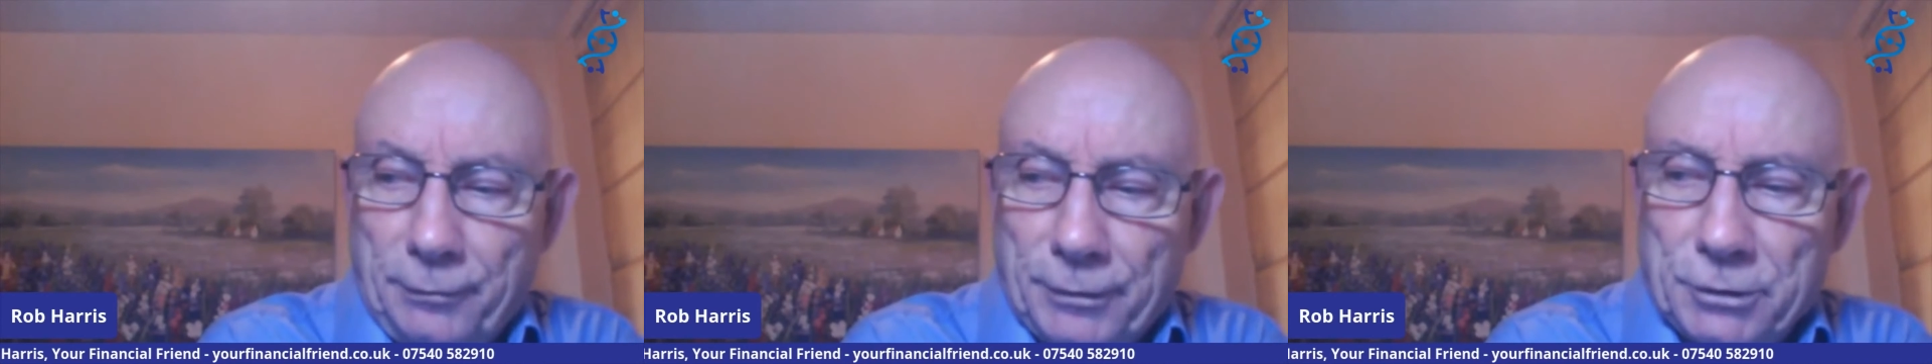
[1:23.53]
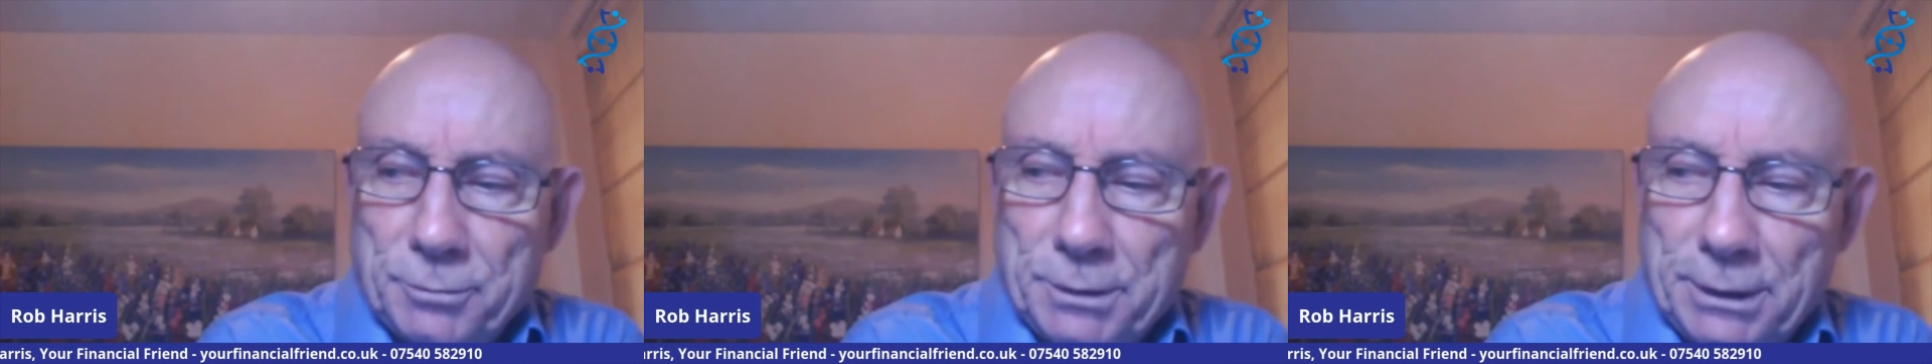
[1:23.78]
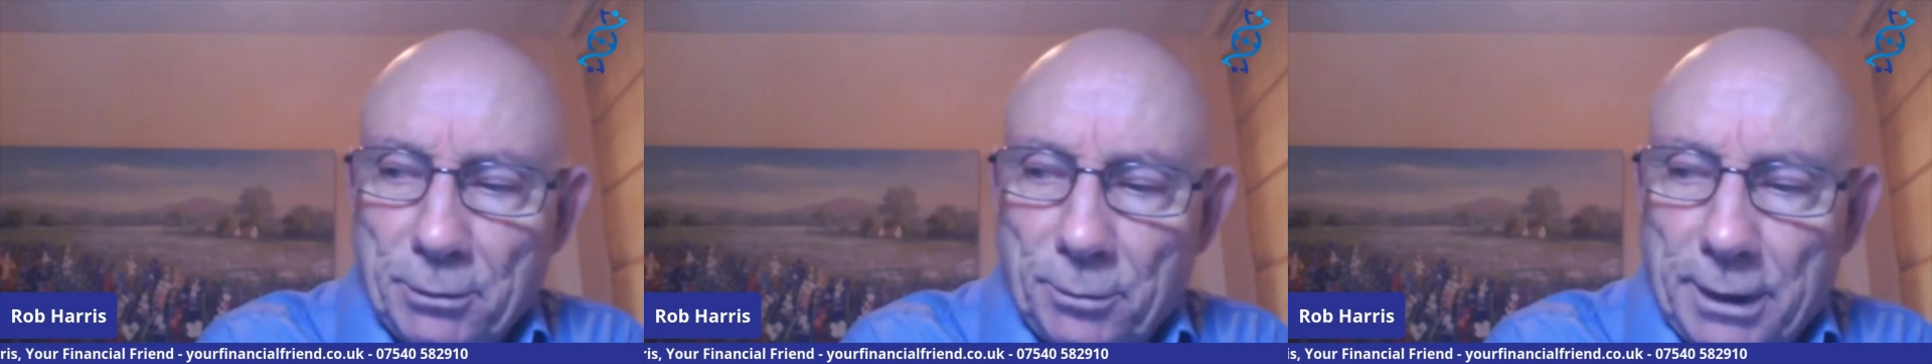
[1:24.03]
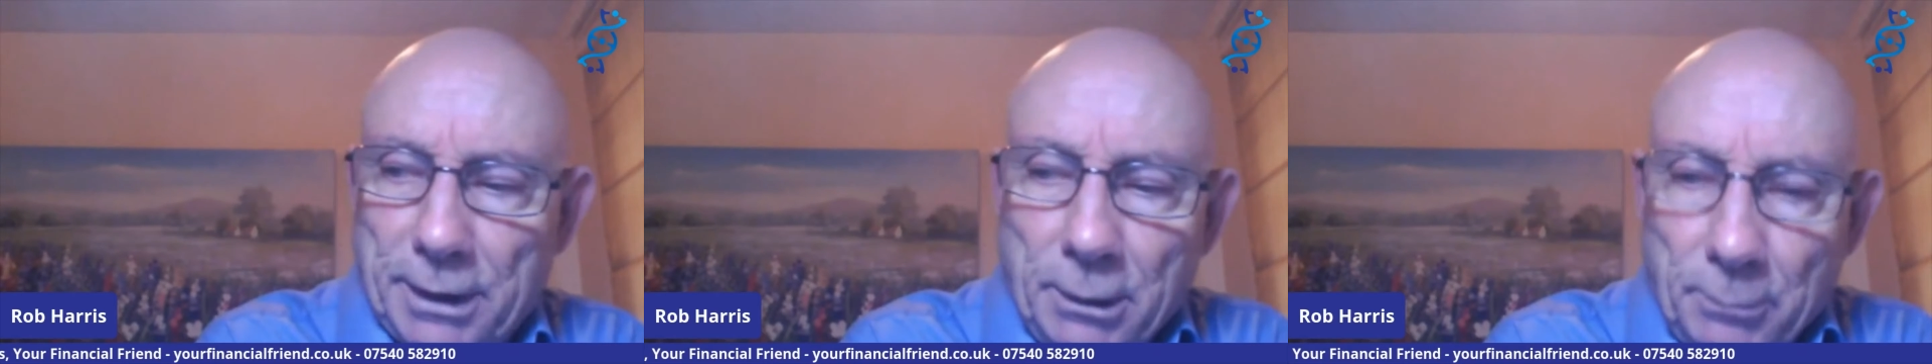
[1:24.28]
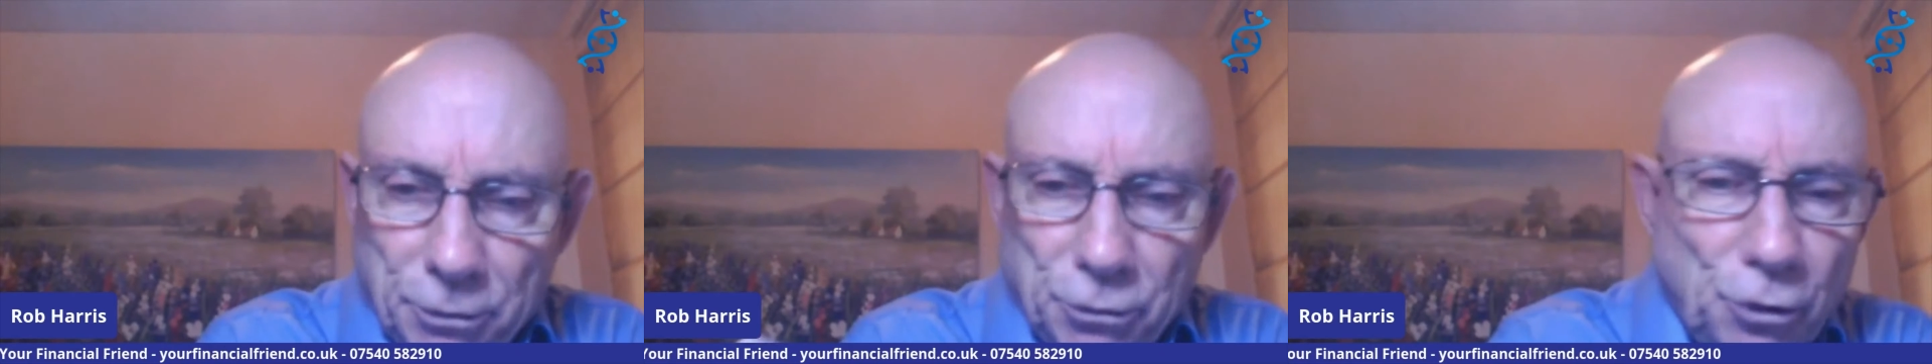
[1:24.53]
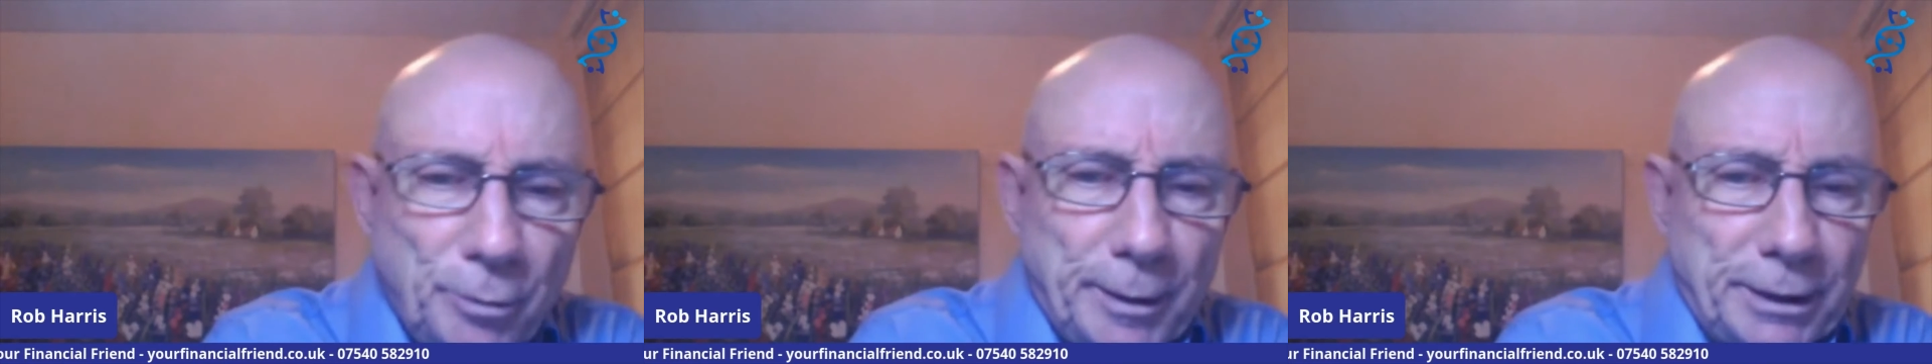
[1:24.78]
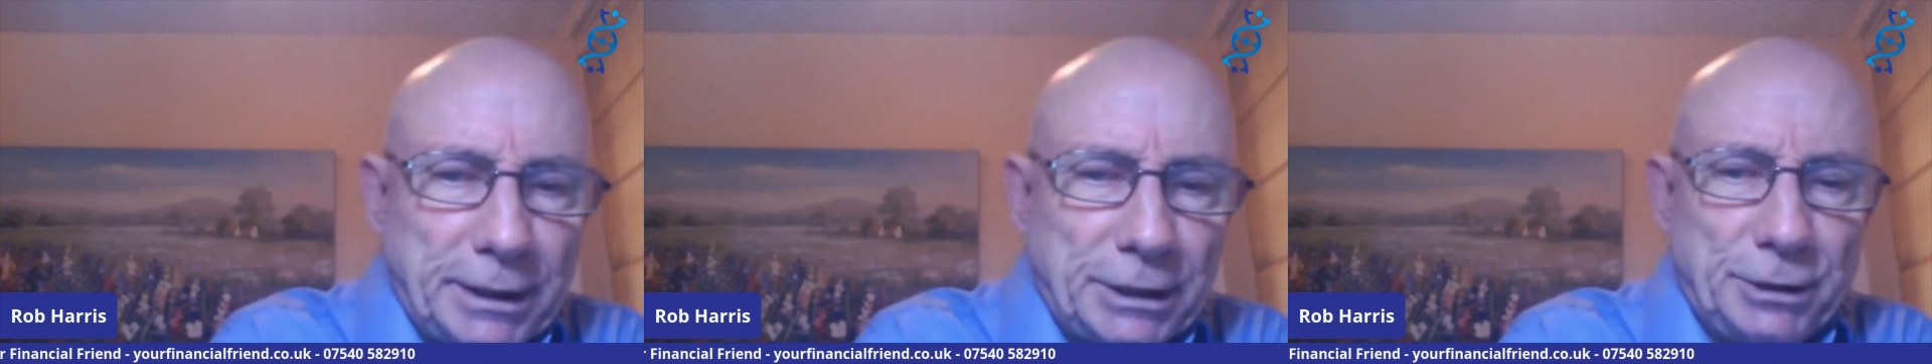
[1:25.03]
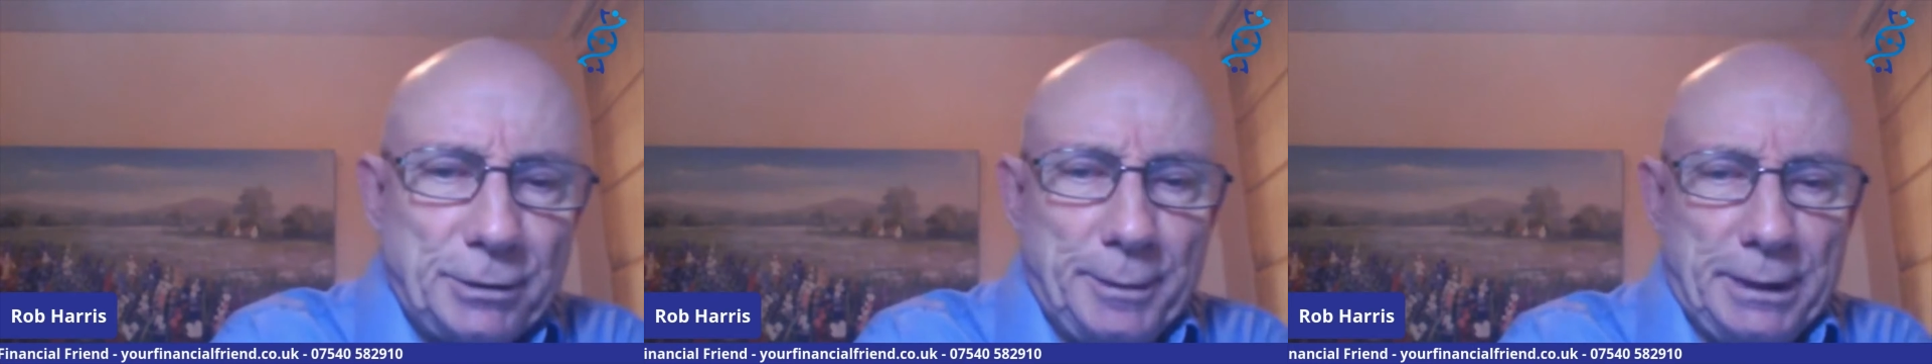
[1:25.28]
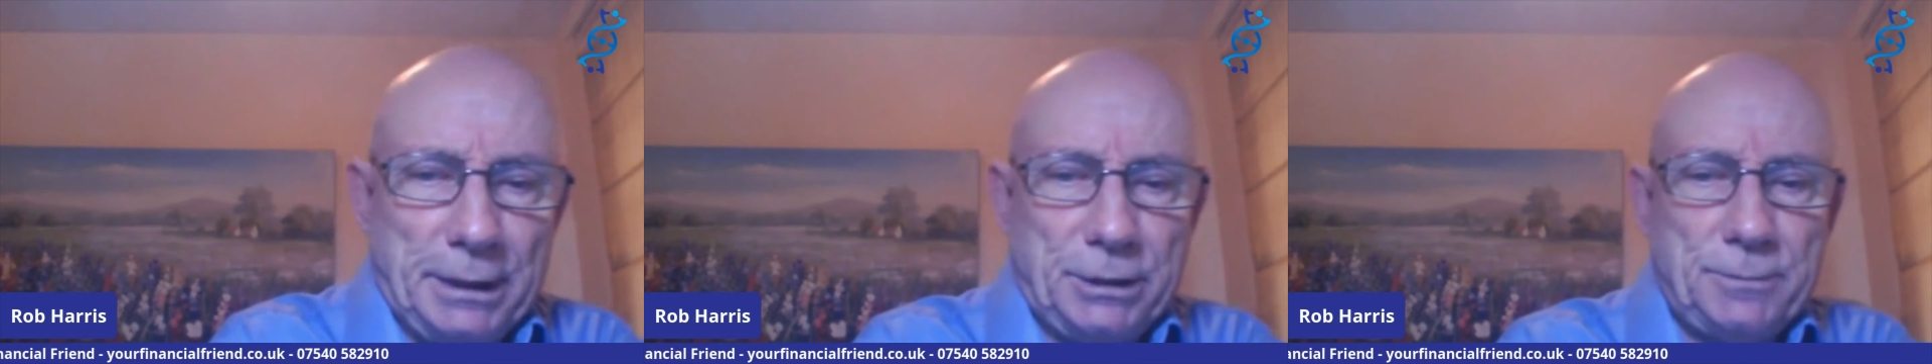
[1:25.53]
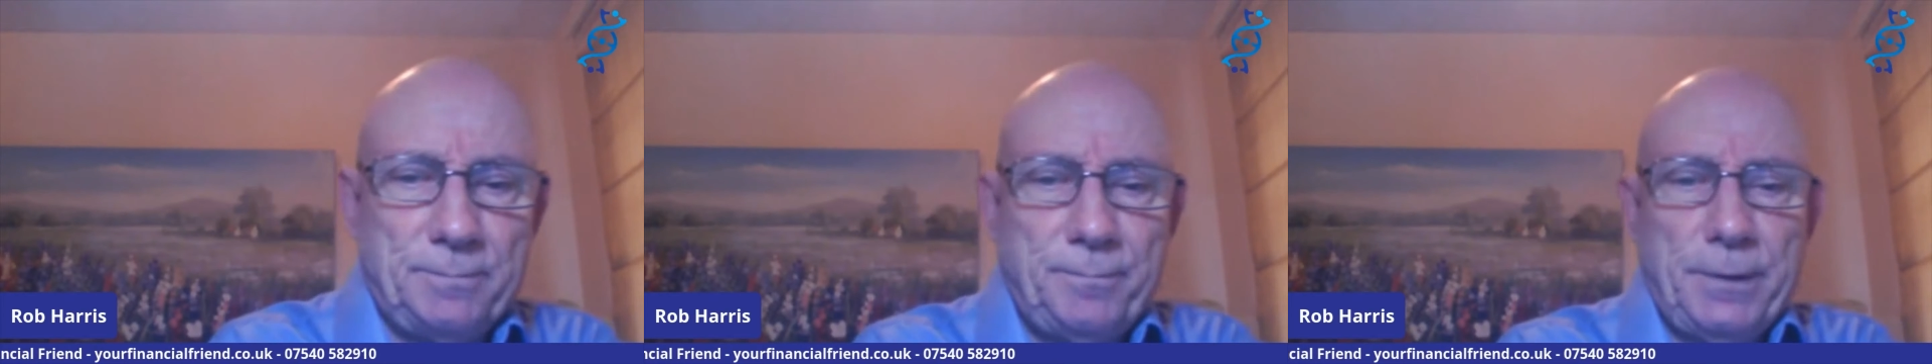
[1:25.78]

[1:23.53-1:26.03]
investment in a way. We'll talk about that in a minute.